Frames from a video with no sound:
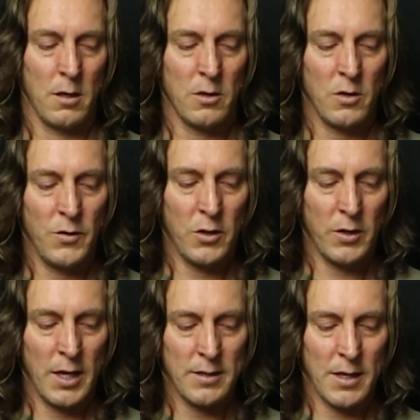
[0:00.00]
So if you do an
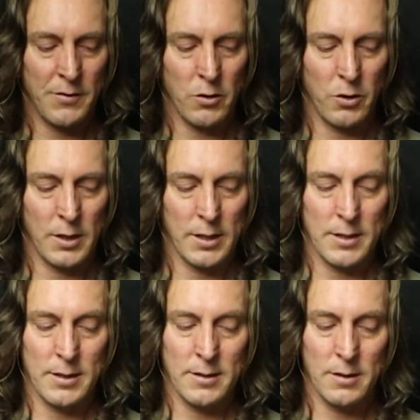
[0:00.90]
A7 chord like
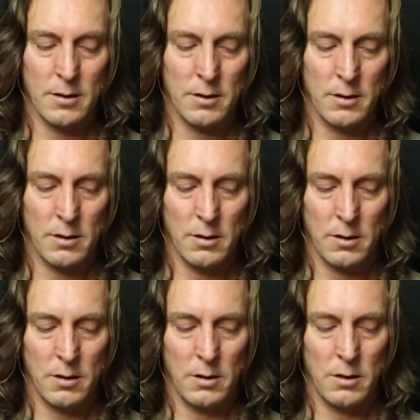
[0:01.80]
this, you
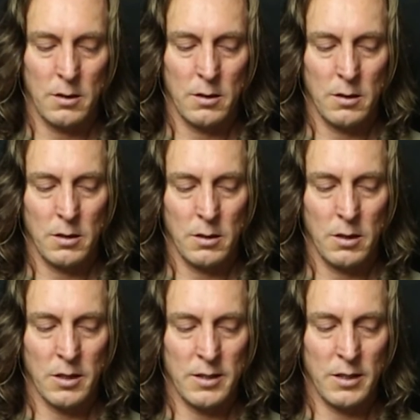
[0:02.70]
can
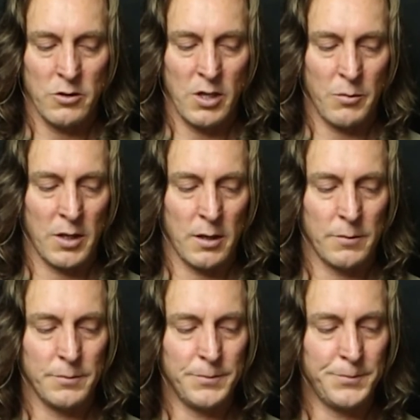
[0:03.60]
see the shape right there.
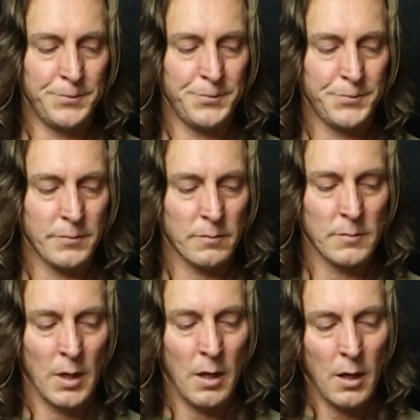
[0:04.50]
You
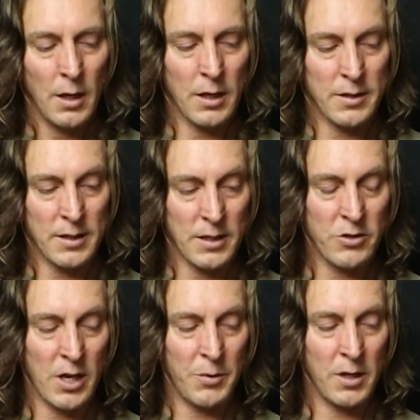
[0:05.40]
can see this
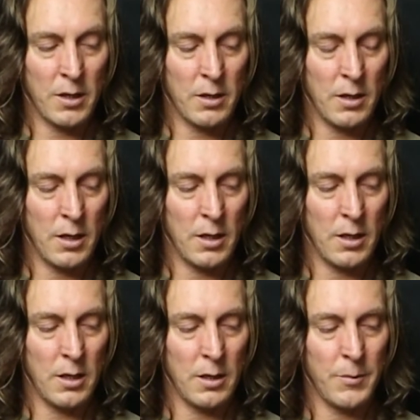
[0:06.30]
shape here, and
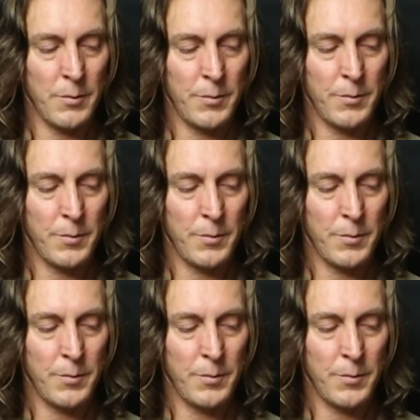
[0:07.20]
then